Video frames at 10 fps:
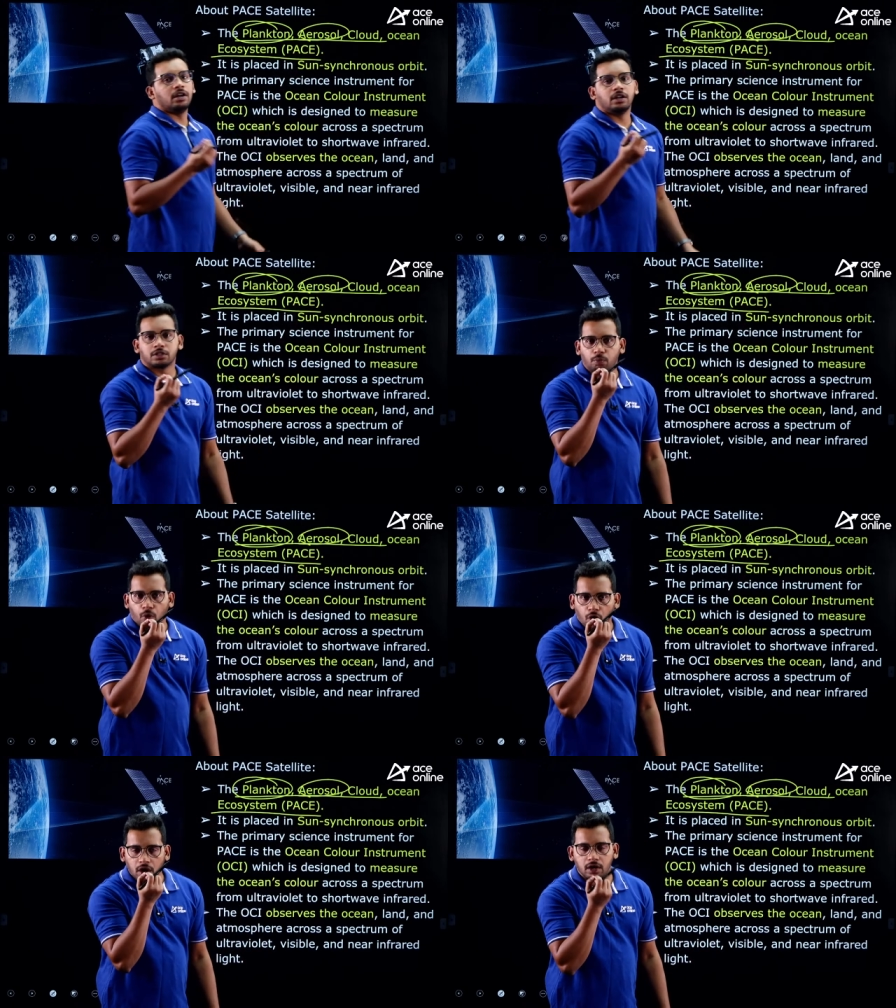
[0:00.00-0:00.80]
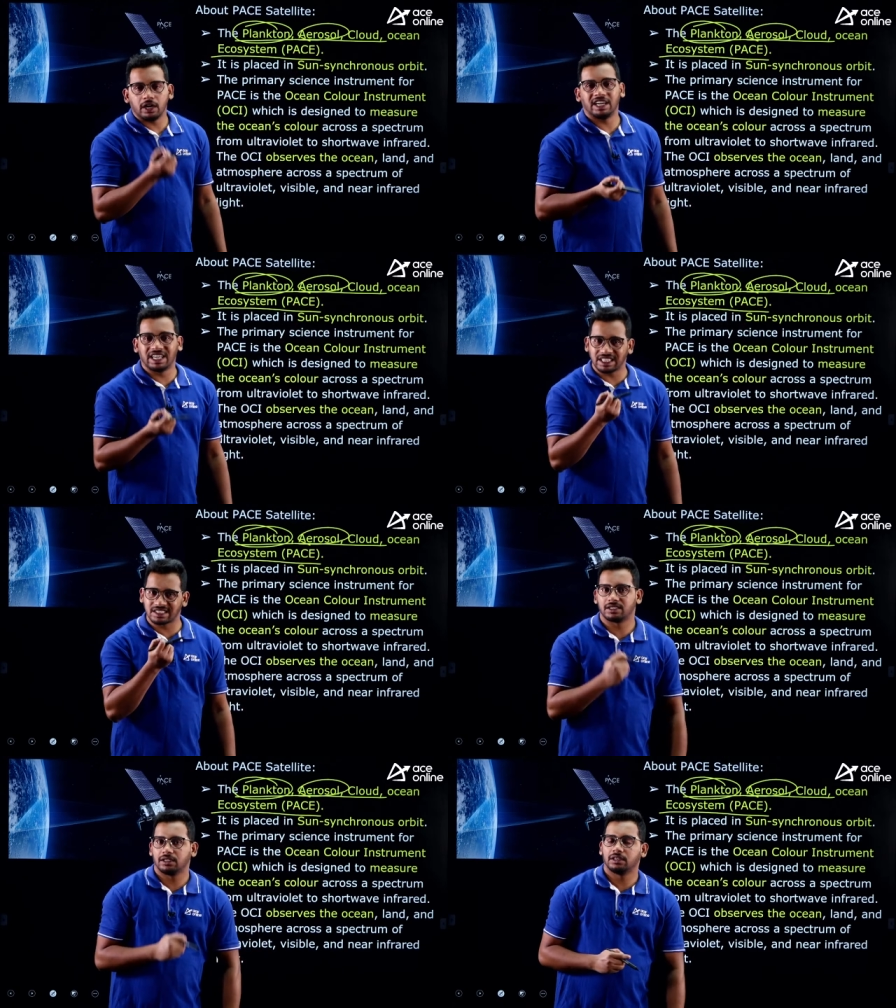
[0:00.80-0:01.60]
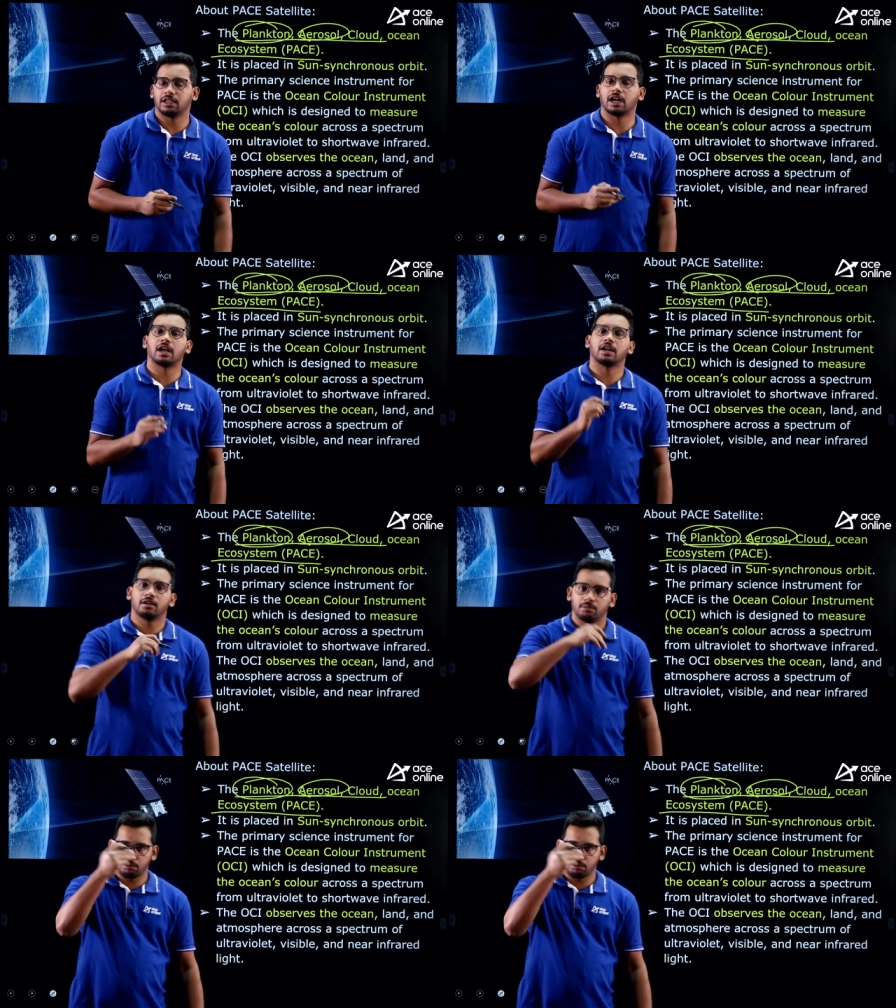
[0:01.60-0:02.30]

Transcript: small dust that are